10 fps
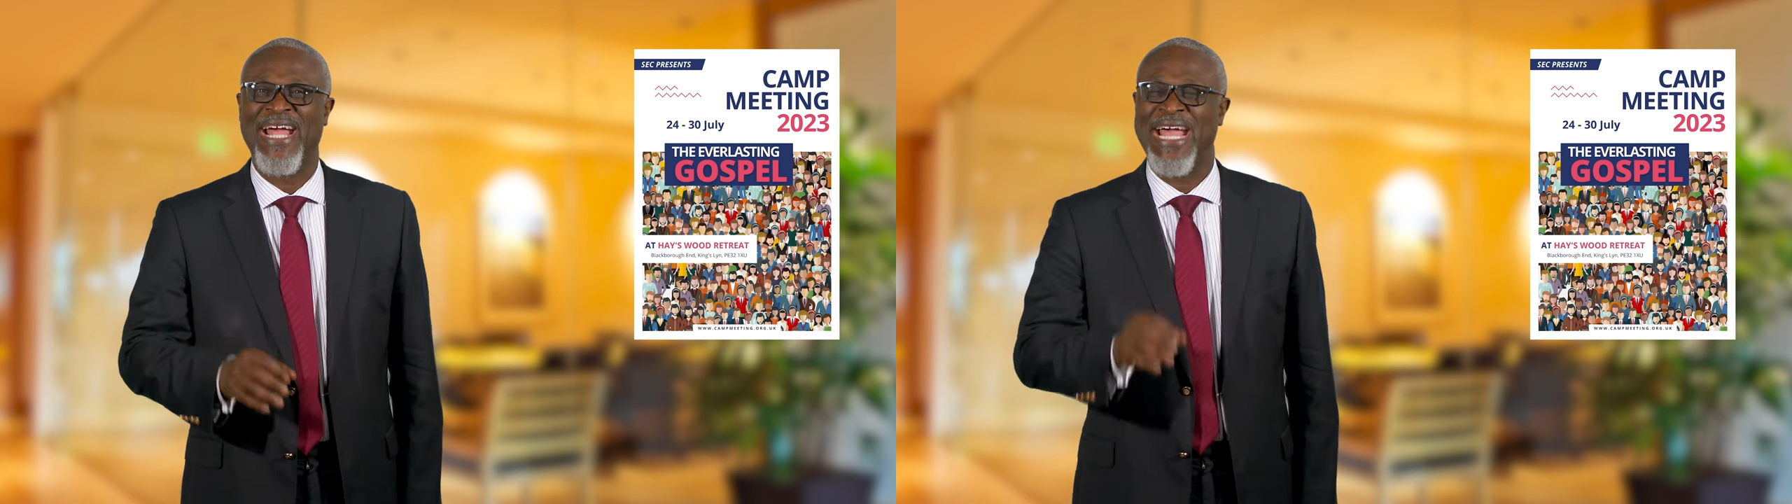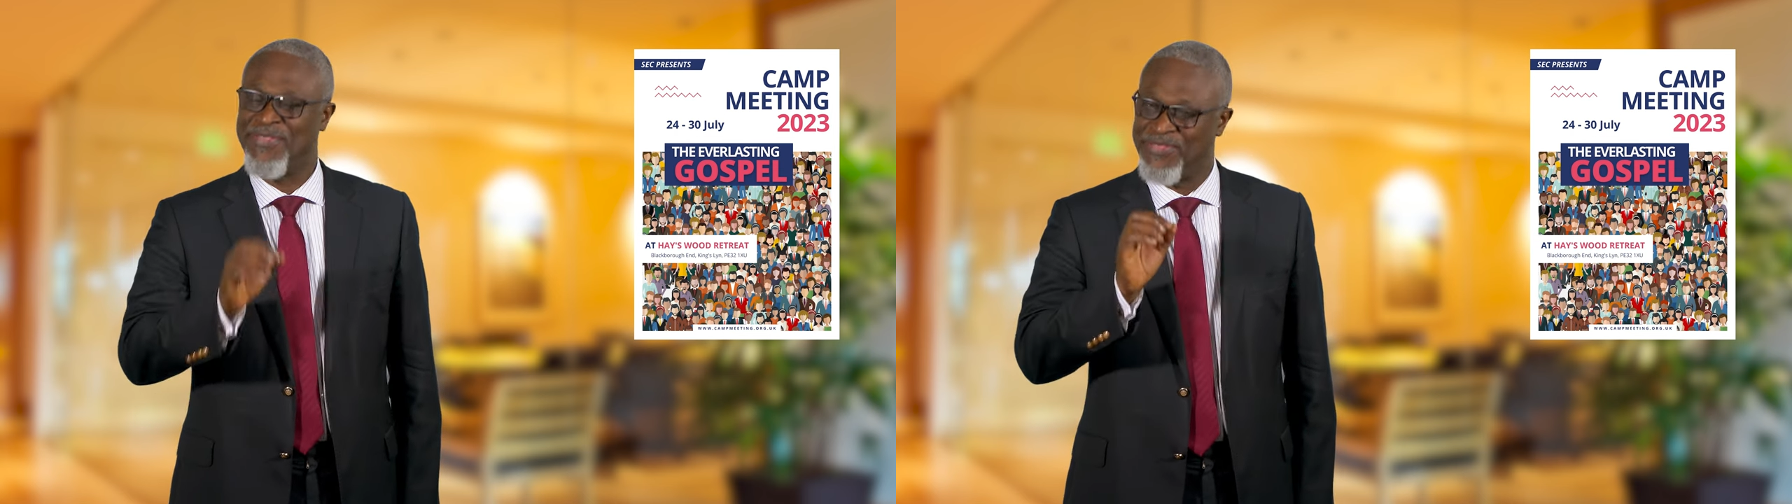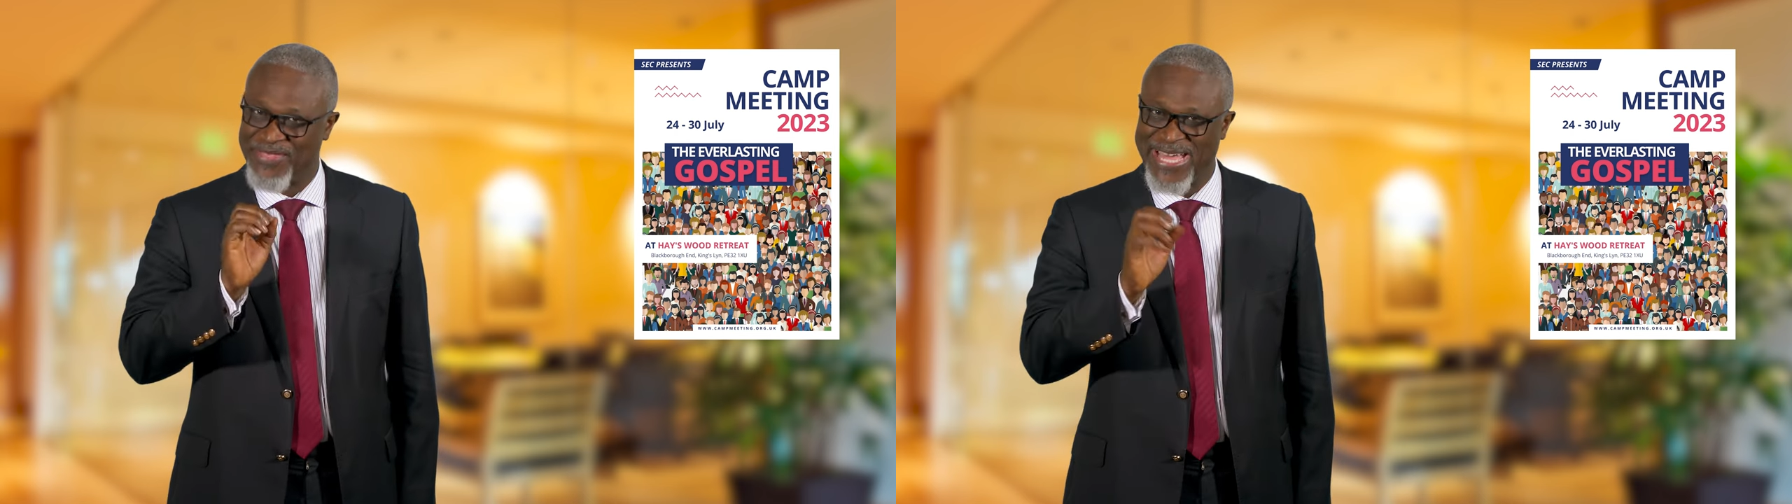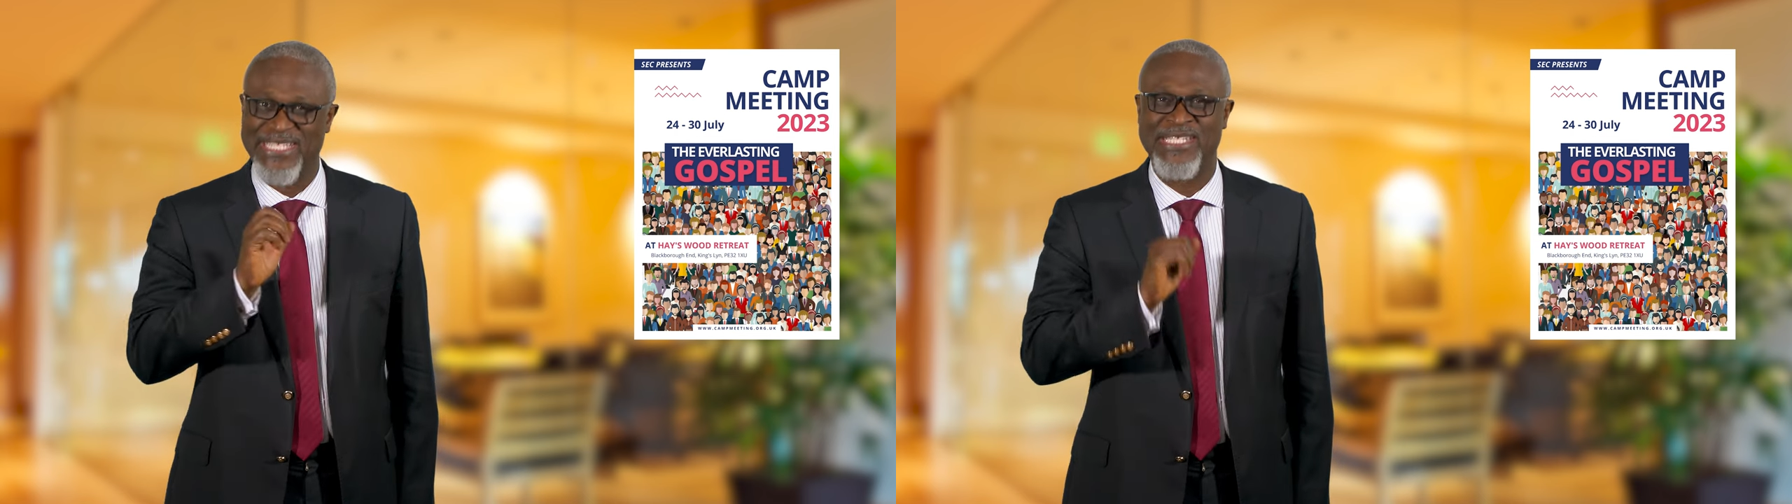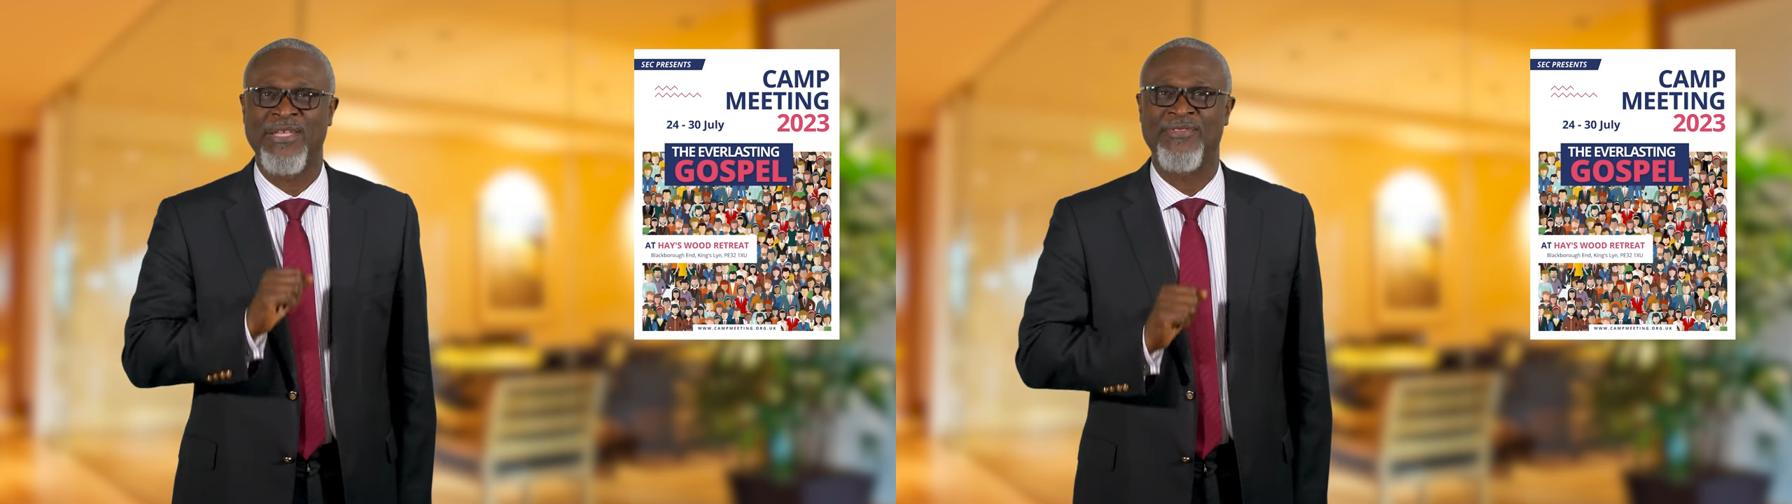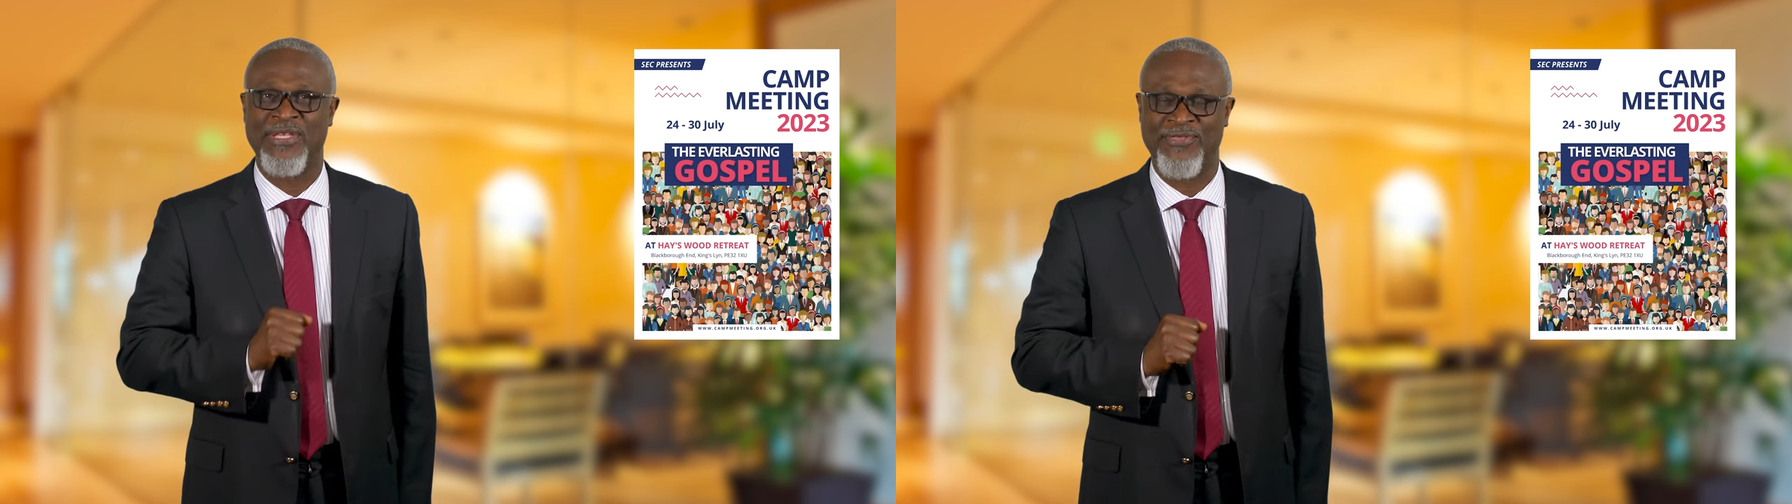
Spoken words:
And that's the